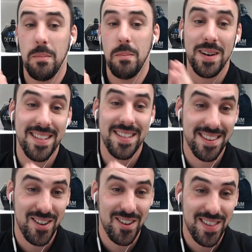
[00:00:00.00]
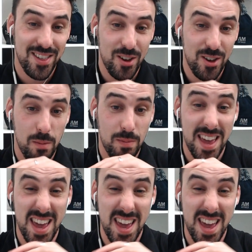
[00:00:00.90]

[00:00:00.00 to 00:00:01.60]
but it does all these jobs